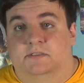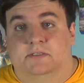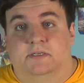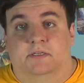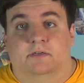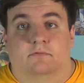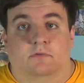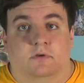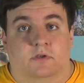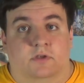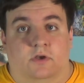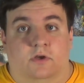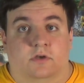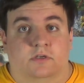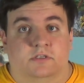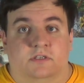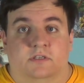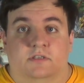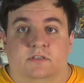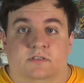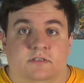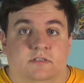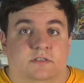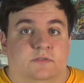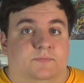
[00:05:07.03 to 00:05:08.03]
seen a
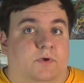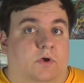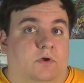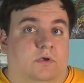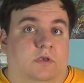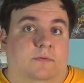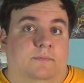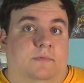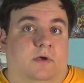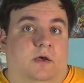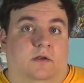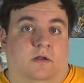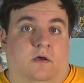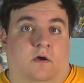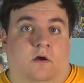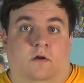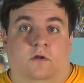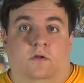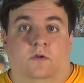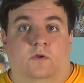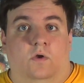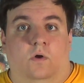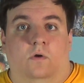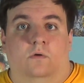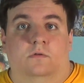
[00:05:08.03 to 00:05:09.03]
recursion since Pokemon
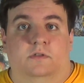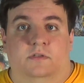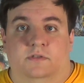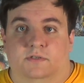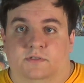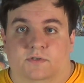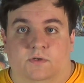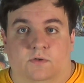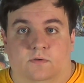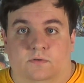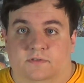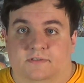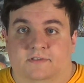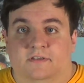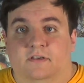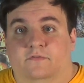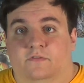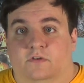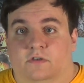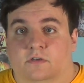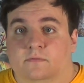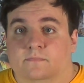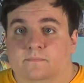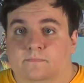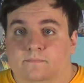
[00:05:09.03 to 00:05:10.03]
Heart Gold and Soul
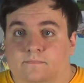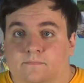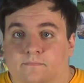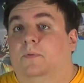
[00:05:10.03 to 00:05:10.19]
Silver.